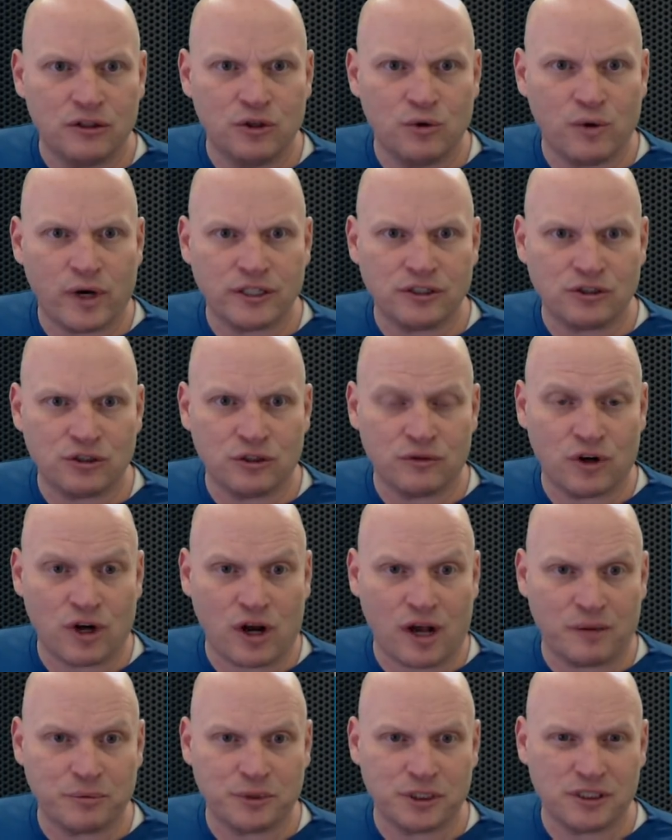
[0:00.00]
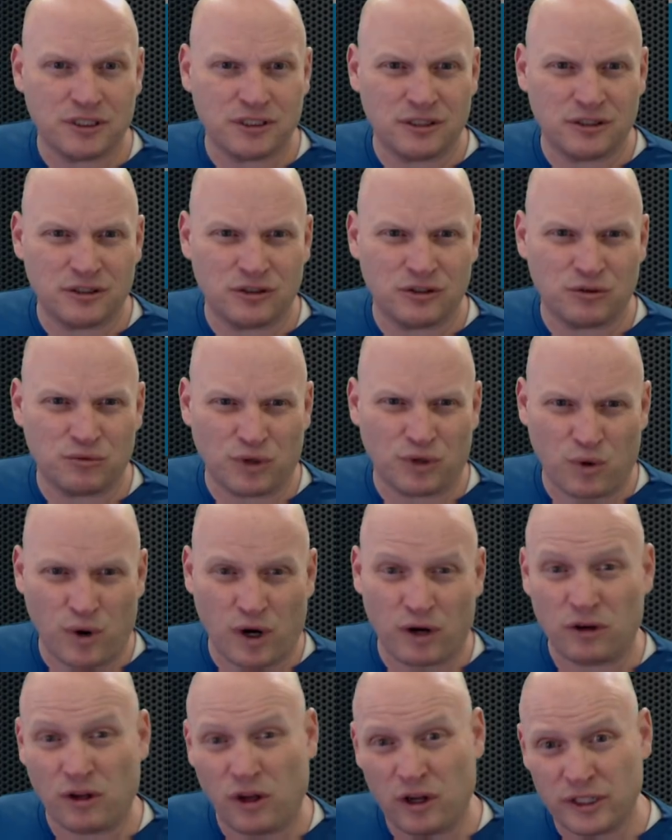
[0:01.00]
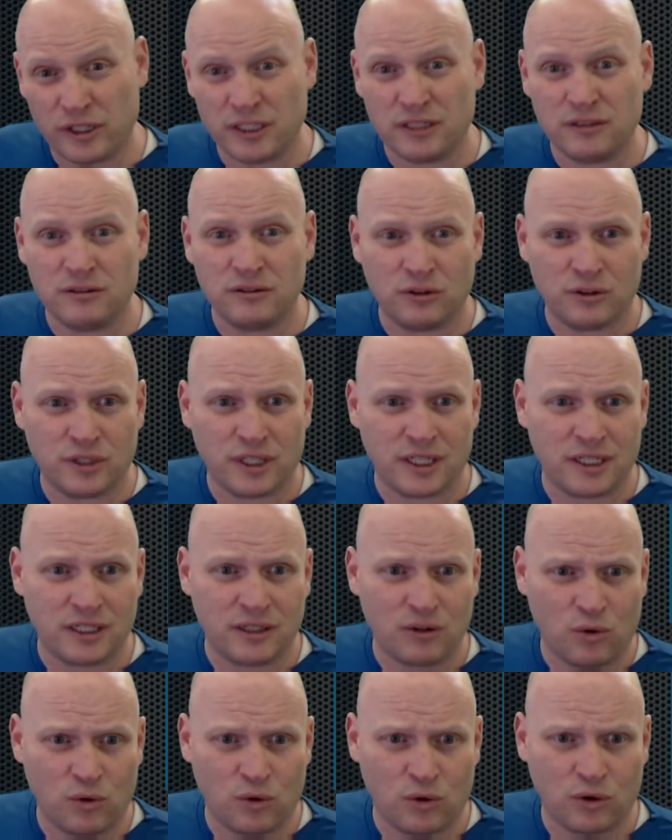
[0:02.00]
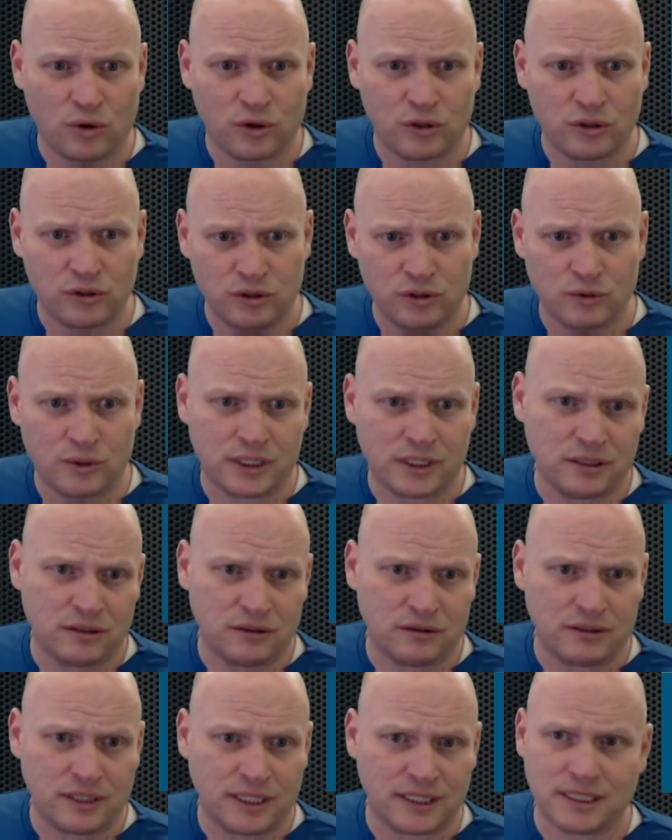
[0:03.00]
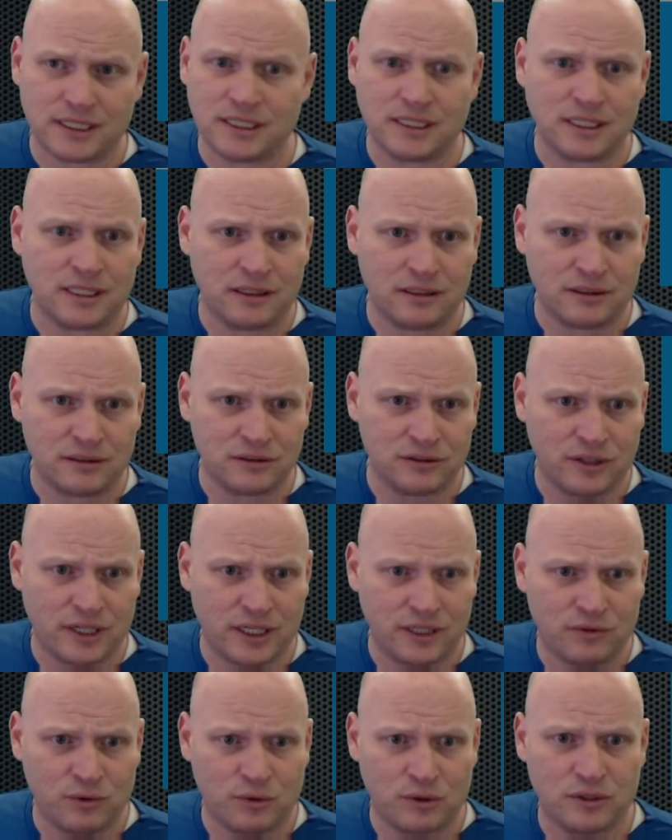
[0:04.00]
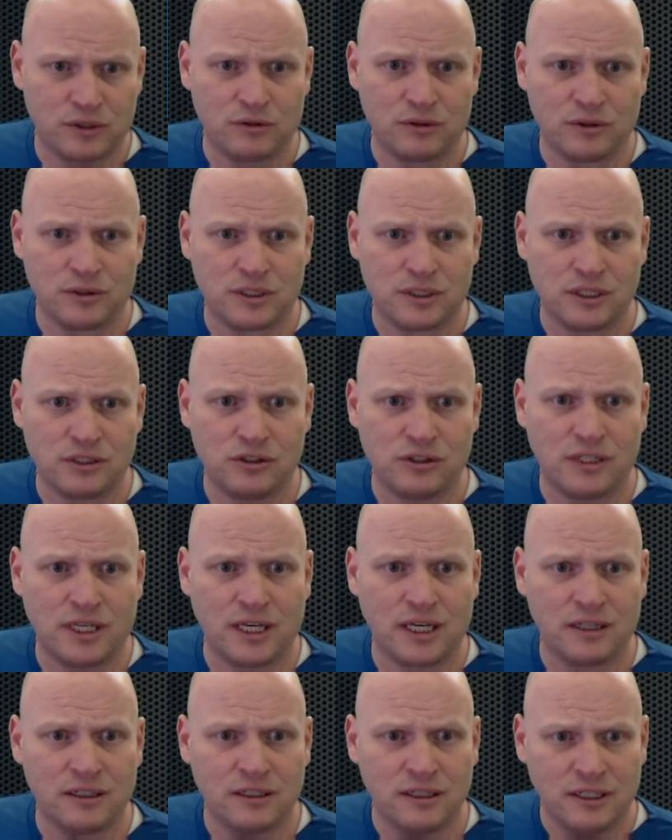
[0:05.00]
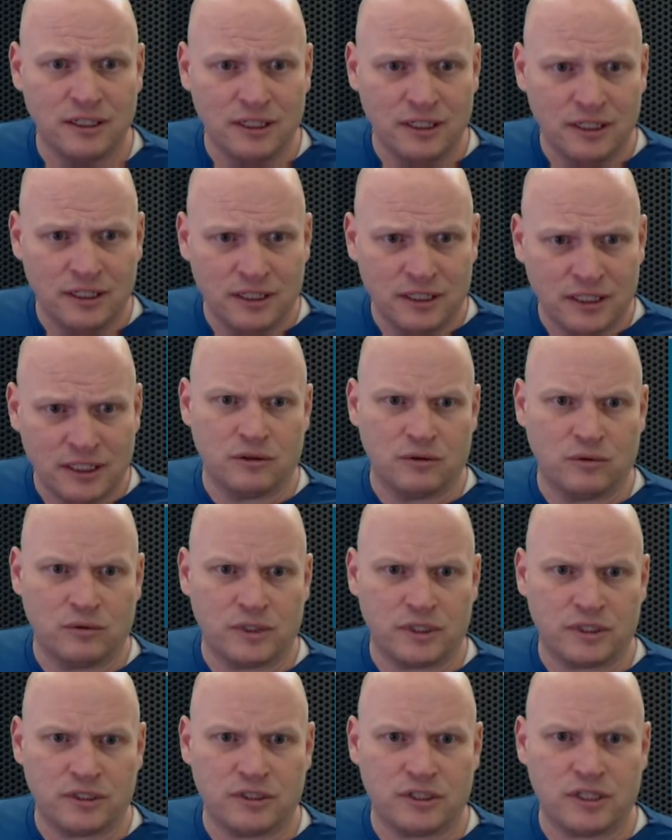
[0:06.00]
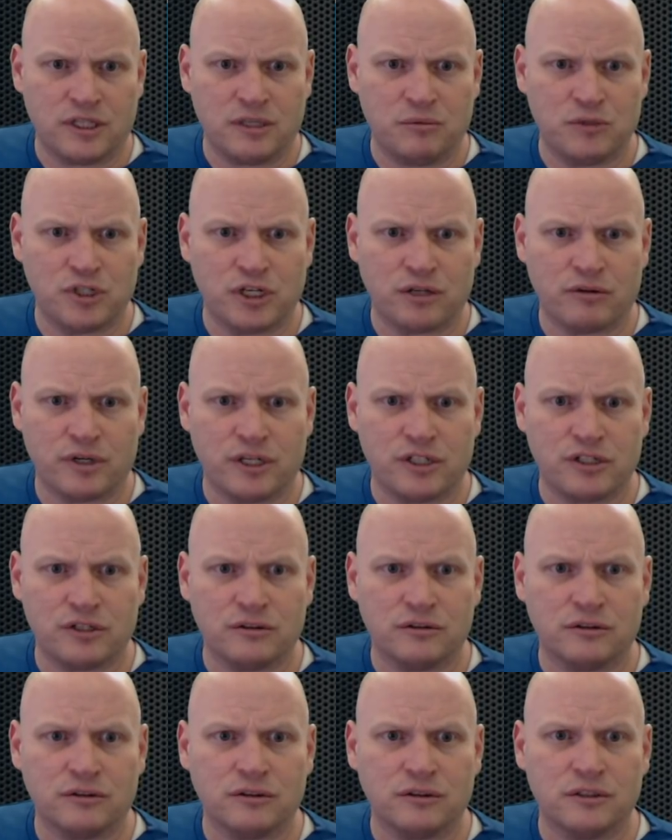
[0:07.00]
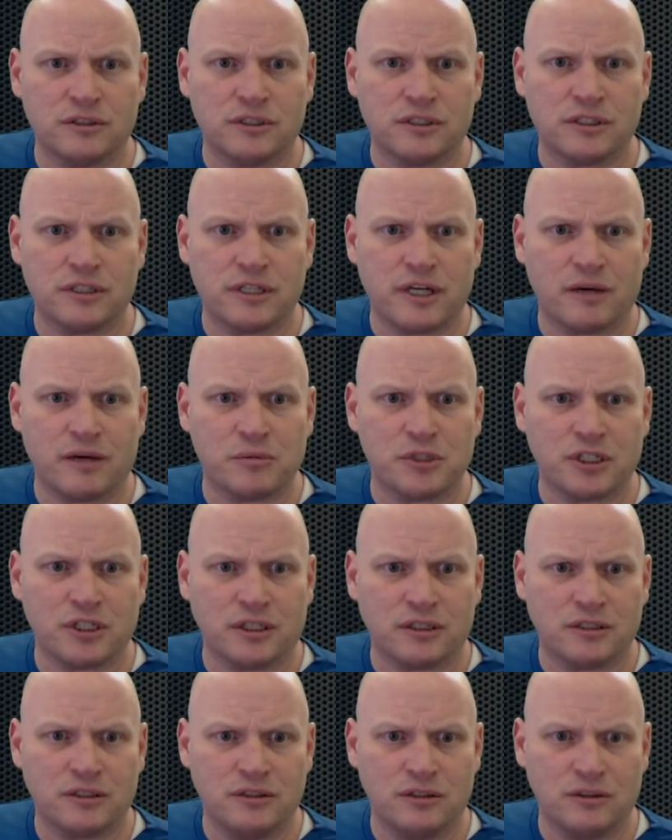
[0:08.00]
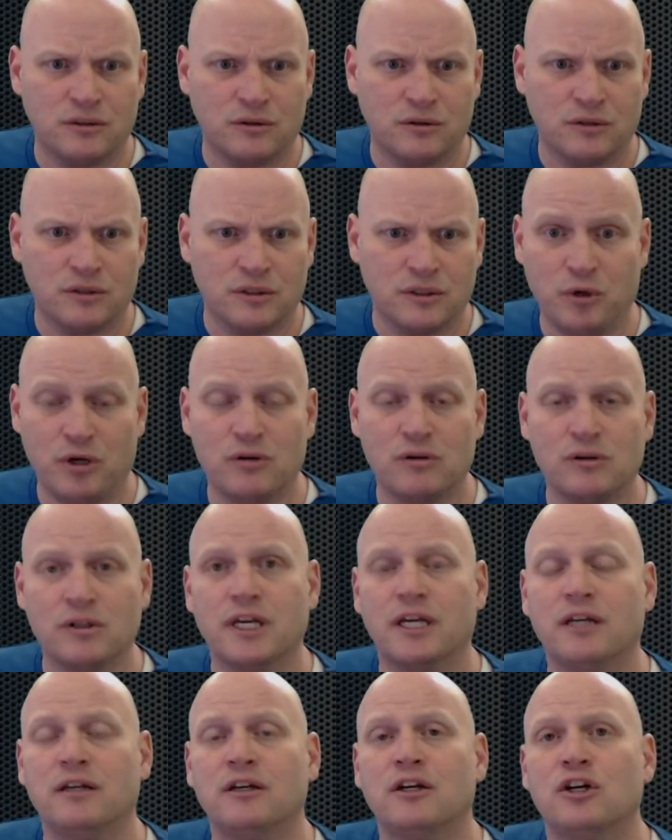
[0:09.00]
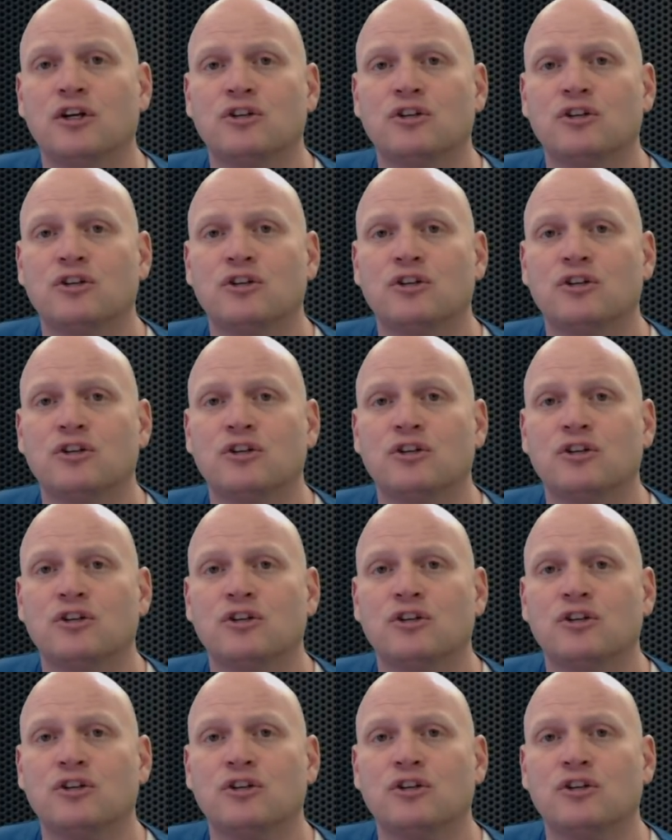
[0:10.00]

UI server options require login, okay, or US or SSL. Great. If you want to do those things, you can. What does keep generational snapshots do? Oh, okay.